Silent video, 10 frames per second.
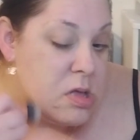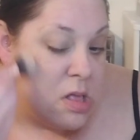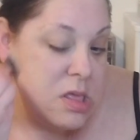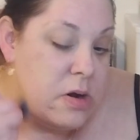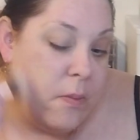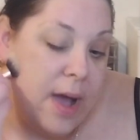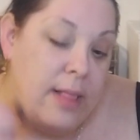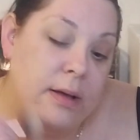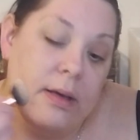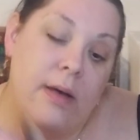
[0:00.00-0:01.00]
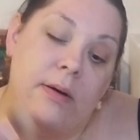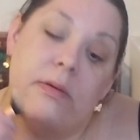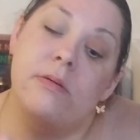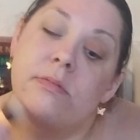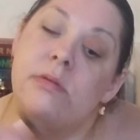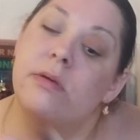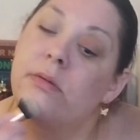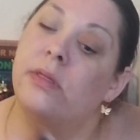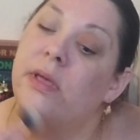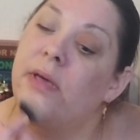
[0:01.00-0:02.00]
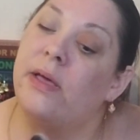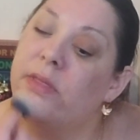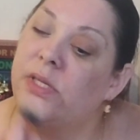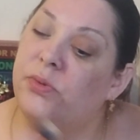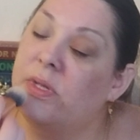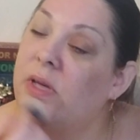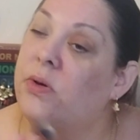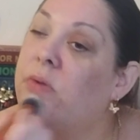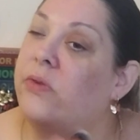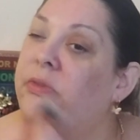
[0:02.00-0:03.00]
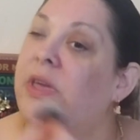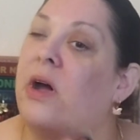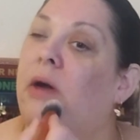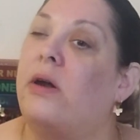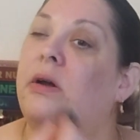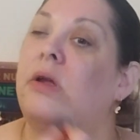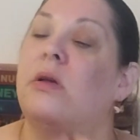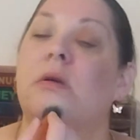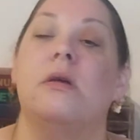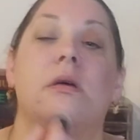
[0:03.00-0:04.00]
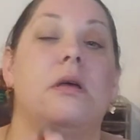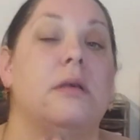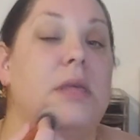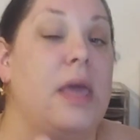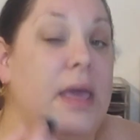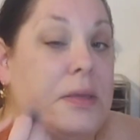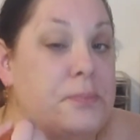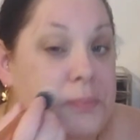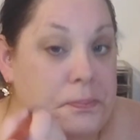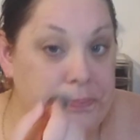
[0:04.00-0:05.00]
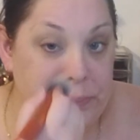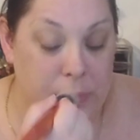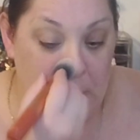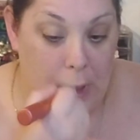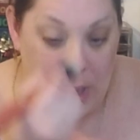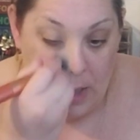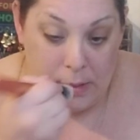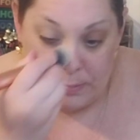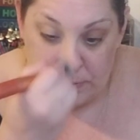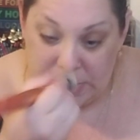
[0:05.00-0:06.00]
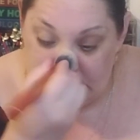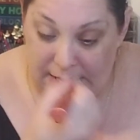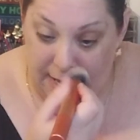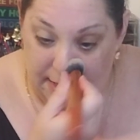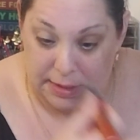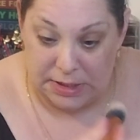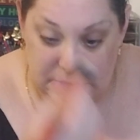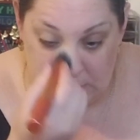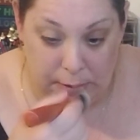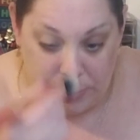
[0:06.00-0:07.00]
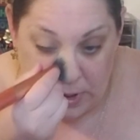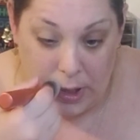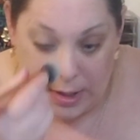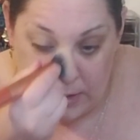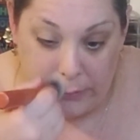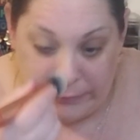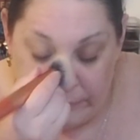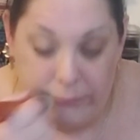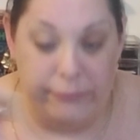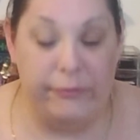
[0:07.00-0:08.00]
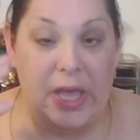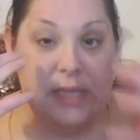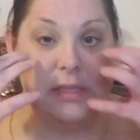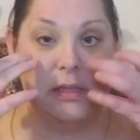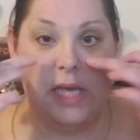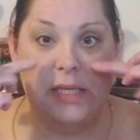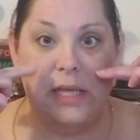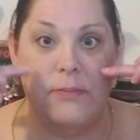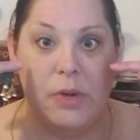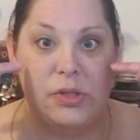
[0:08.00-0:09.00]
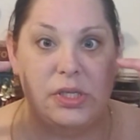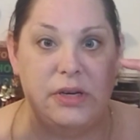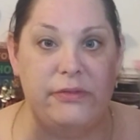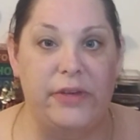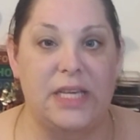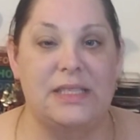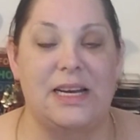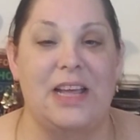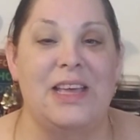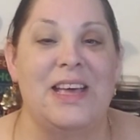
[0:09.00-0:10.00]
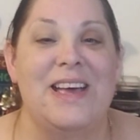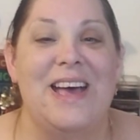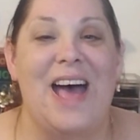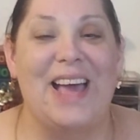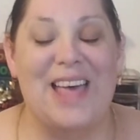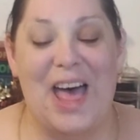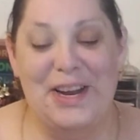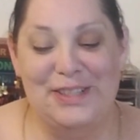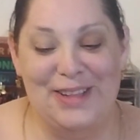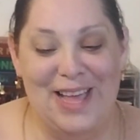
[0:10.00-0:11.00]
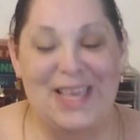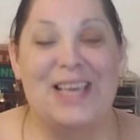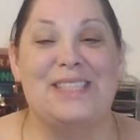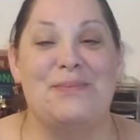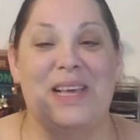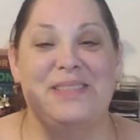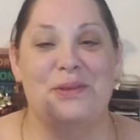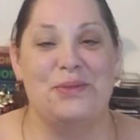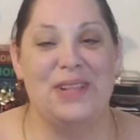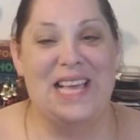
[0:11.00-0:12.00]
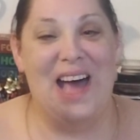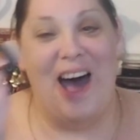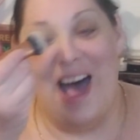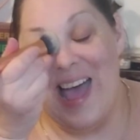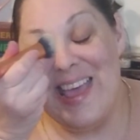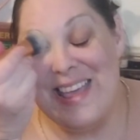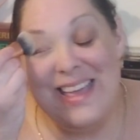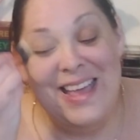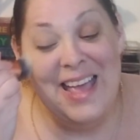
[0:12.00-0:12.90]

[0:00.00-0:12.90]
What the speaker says: a little while ago. They have this really cool VR game set. You put it on your face. It takes up most of your face, and I kind of don't like it because it makes me really hot.